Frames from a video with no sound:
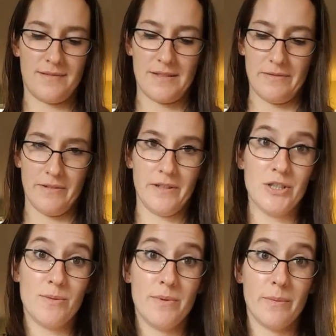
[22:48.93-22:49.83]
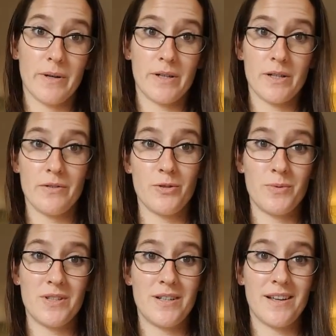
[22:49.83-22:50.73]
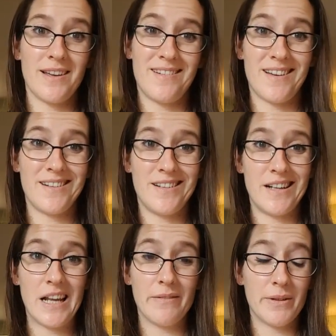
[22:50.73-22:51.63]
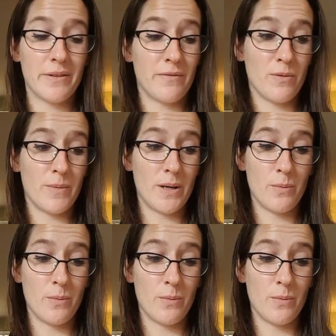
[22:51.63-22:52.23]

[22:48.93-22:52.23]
I really should be working on Christmas knitting and not knitting everything for me,